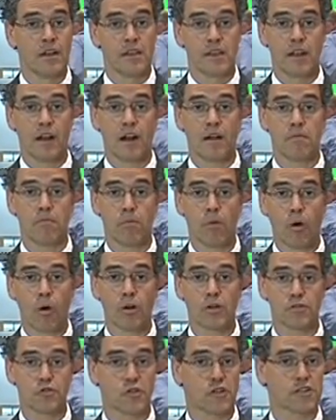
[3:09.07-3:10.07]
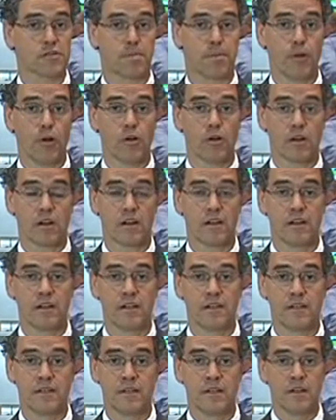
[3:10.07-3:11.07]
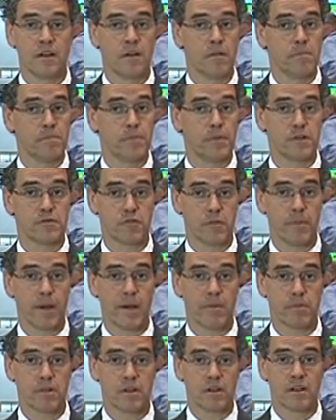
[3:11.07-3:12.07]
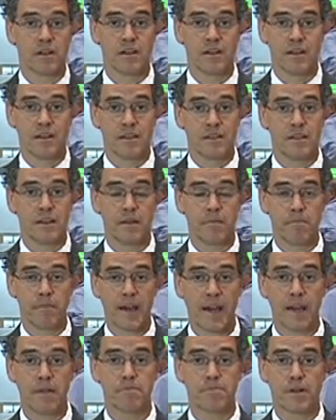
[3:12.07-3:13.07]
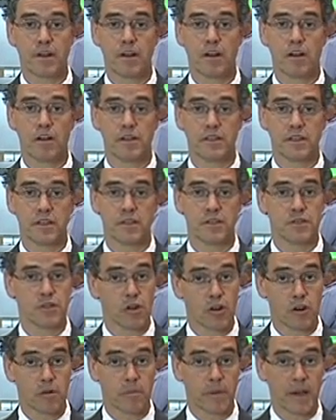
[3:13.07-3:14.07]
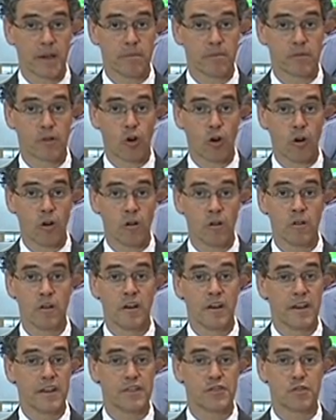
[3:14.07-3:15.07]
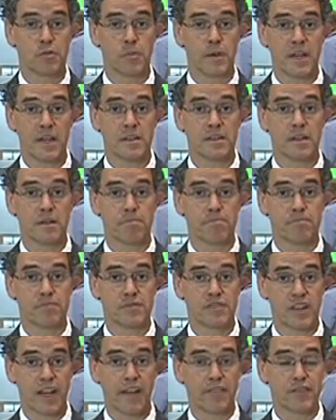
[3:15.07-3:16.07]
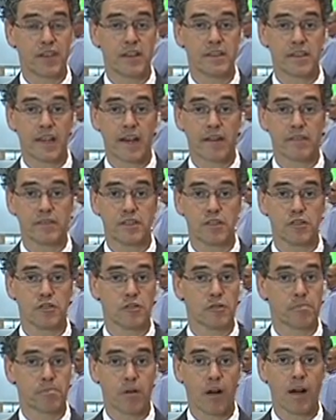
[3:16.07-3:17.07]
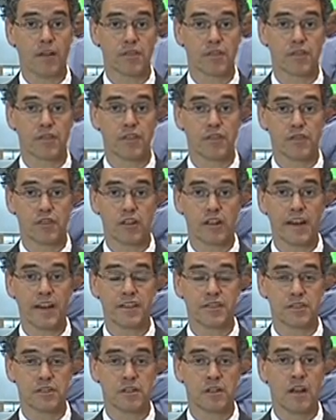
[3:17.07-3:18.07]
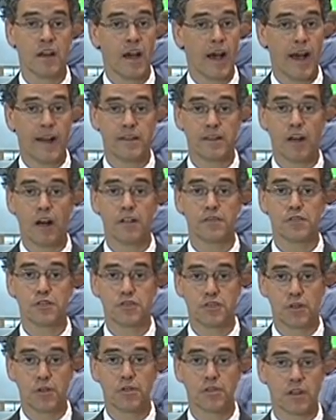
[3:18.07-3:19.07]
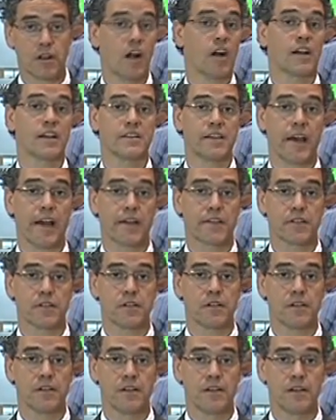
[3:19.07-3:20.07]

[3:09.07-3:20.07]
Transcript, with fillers: There are more to explore, but remember, the main priority, your main goal, is to meet the safety integrity of your process installation and not to choose an architecture.